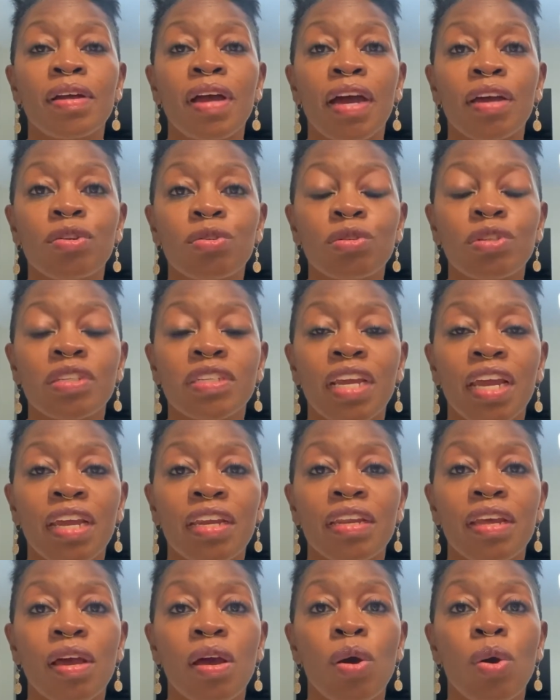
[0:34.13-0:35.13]

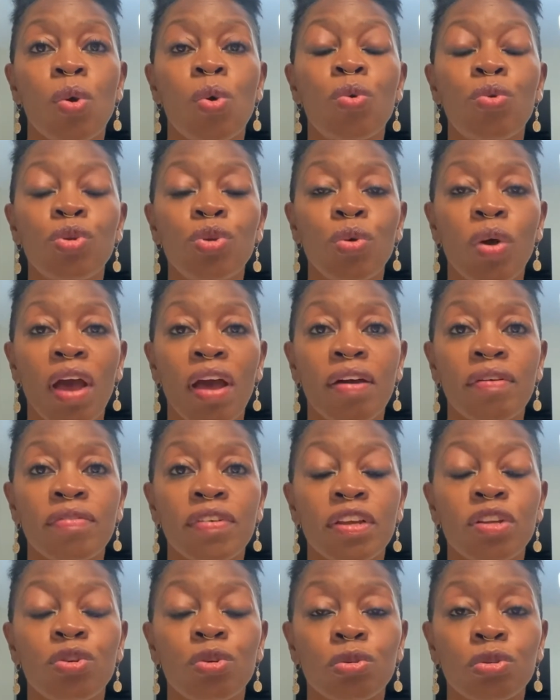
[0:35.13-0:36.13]
understand who you have
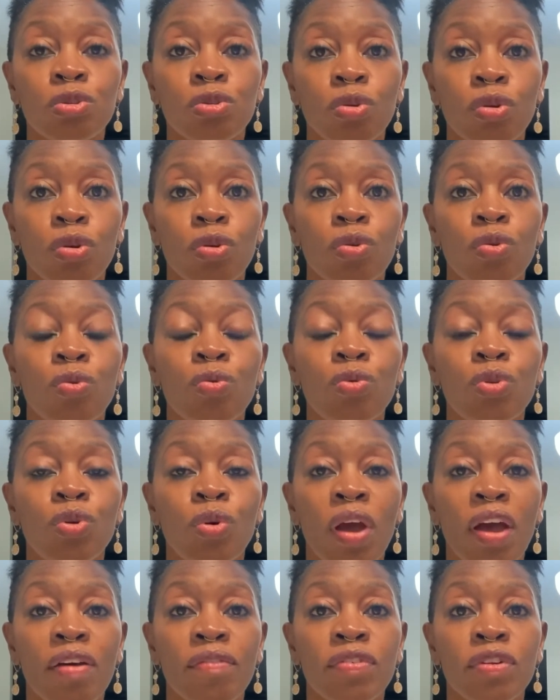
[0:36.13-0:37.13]
in your circle, who you
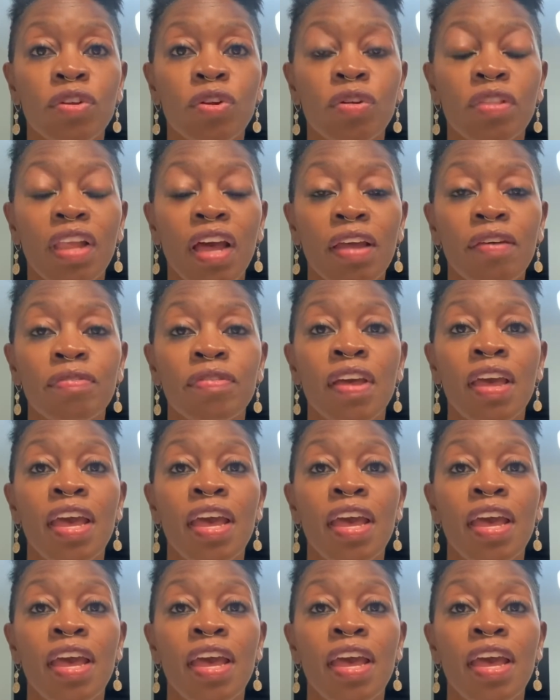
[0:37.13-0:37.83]
have in your life,